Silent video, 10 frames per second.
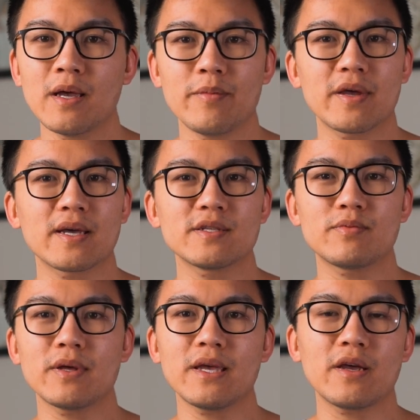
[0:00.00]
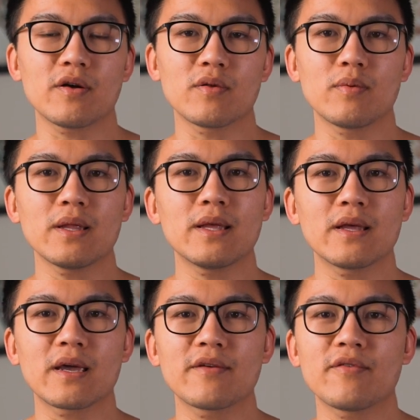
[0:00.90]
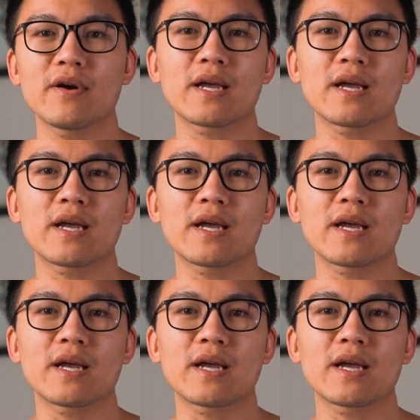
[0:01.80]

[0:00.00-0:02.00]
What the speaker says: because really you're really looking for a